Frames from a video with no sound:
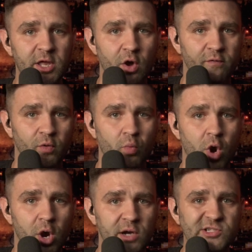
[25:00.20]
over
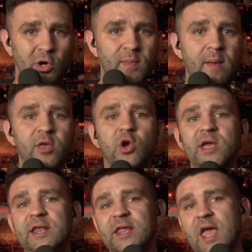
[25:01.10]
words, or maybe your
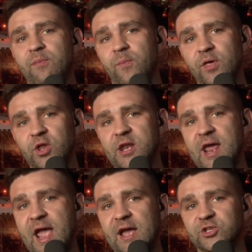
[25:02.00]
incapability
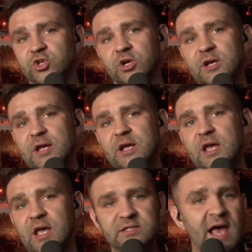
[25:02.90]
to answer
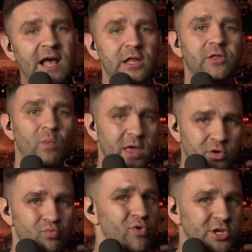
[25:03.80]
exactly the way
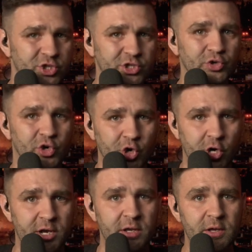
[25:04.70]
you wish you
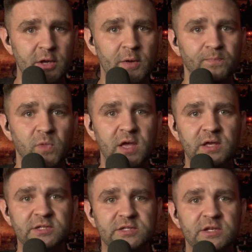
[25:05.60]
could
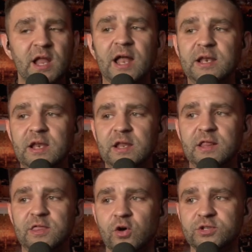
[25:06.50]
is not
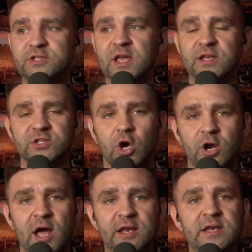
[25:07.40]
those things are
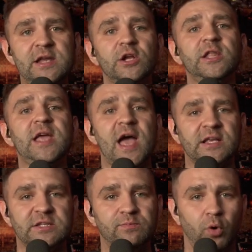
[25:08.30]
not nearly
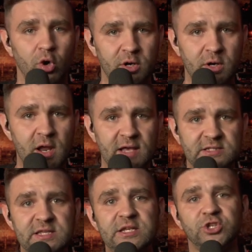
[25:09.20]
as important
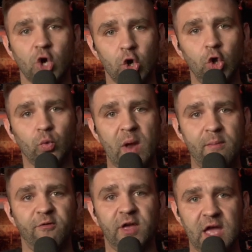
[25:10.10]
as the eternal
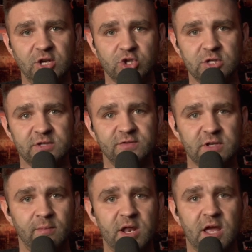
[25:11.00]
ramifications of
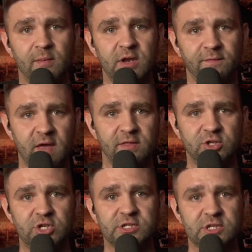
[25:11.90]
somebody coming to faith
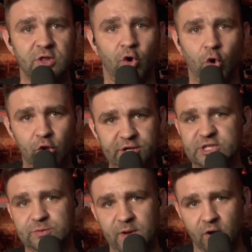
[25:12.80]
in Jesus and the Holy
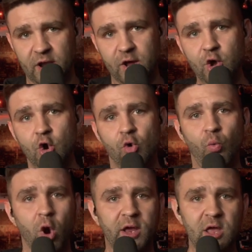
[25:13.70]
Spirit
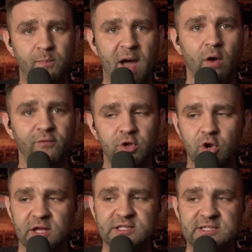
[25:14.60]
working powerfully.
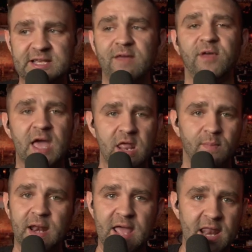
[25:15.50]
You're not saving
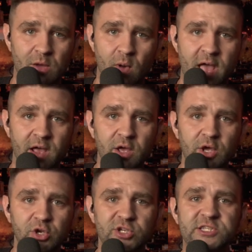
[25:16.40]
anybody anyway.
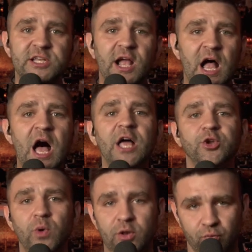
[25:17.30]
You're just the
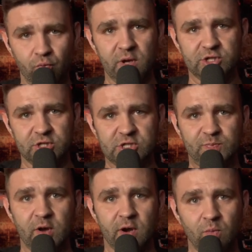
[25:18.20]
conduit through which the
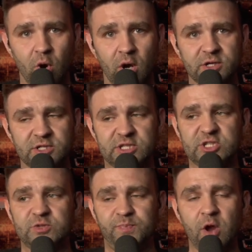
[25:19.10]
Spirit works. The
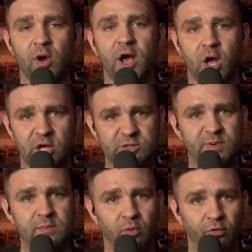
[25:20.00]
Spirit calls
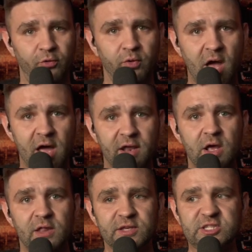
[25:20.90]
people to God.
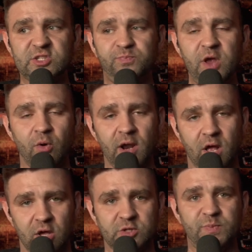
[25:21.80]
The Spirit
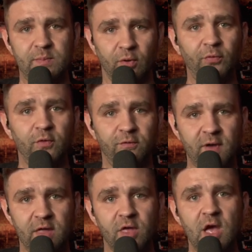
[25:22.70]
calls people to
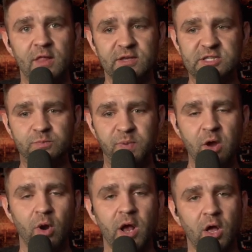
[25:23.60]
faith. The
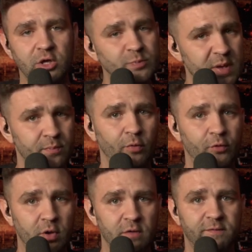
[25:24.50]
Spirit calls people to
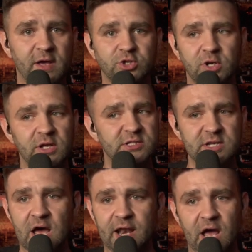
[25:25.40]
confession. It's
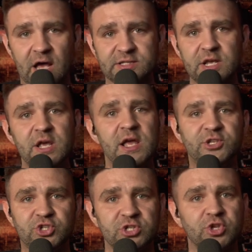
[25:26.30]
not us,
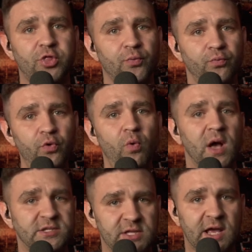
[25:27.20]
it's just through
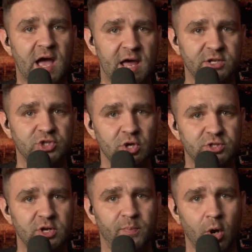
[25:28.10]
us that God has
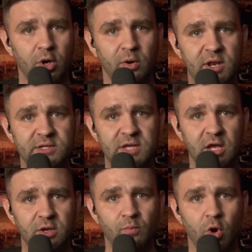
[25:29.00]
chosen to partner in His
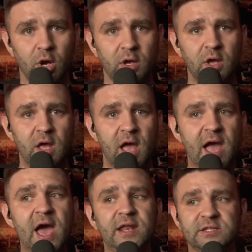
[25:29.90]
kingdom work.
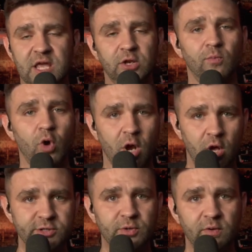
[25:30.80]
And His kingdom work
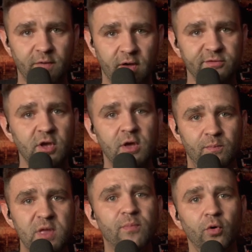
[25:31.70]
also involves
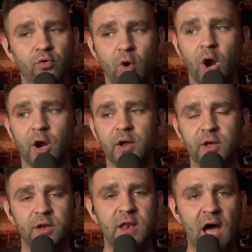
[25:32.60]
people who are
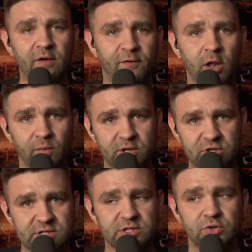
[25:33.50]
not following
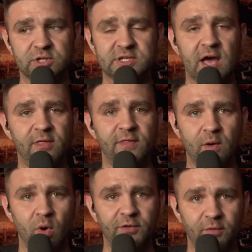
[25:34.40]
Jesus, who decide that they
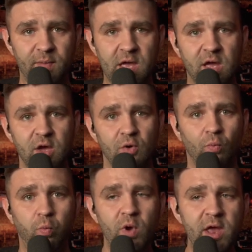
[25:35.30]
want to be.
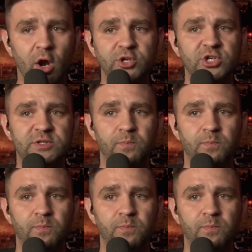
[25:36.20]
We are just